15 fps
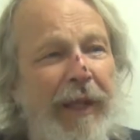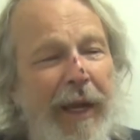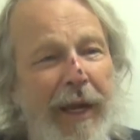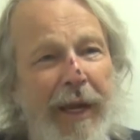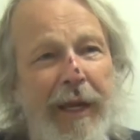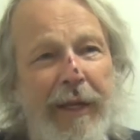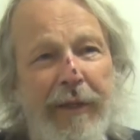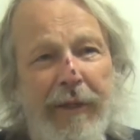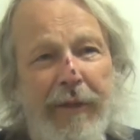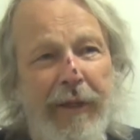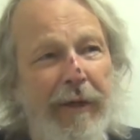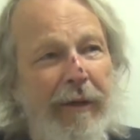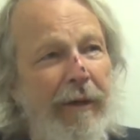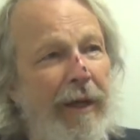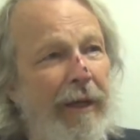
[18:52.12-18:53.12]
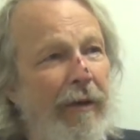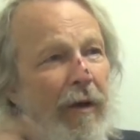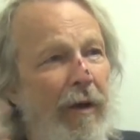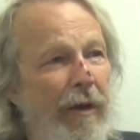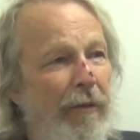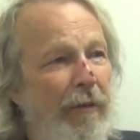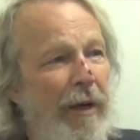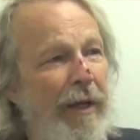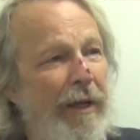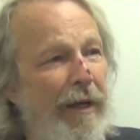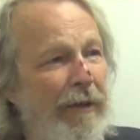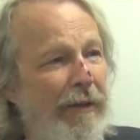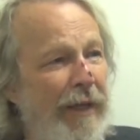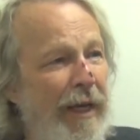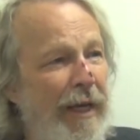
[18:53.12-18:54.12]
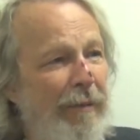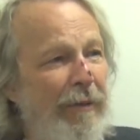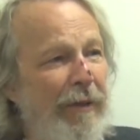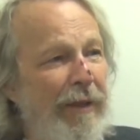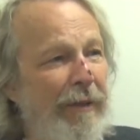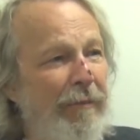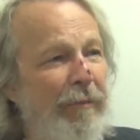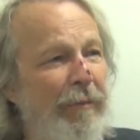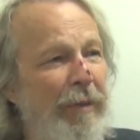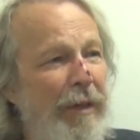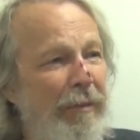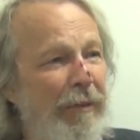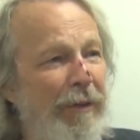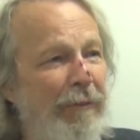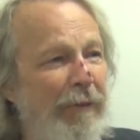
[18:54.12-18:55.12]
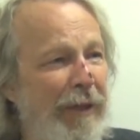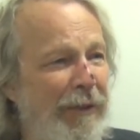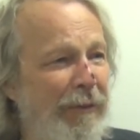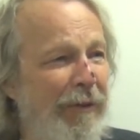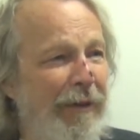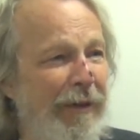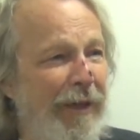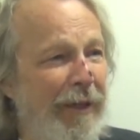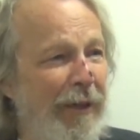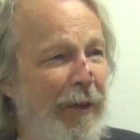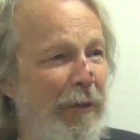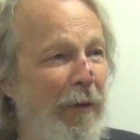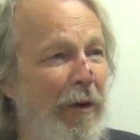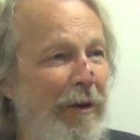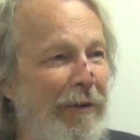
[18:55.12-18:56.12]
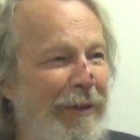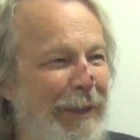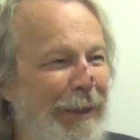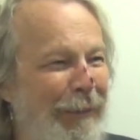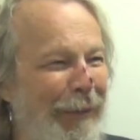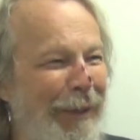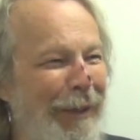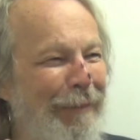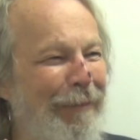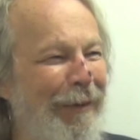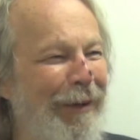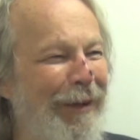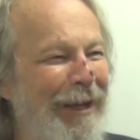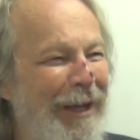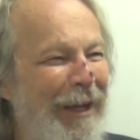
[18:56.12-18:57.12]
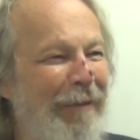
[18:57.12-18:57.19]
and they're like all around our table, and people in the restaurant are like, "Who are these people?"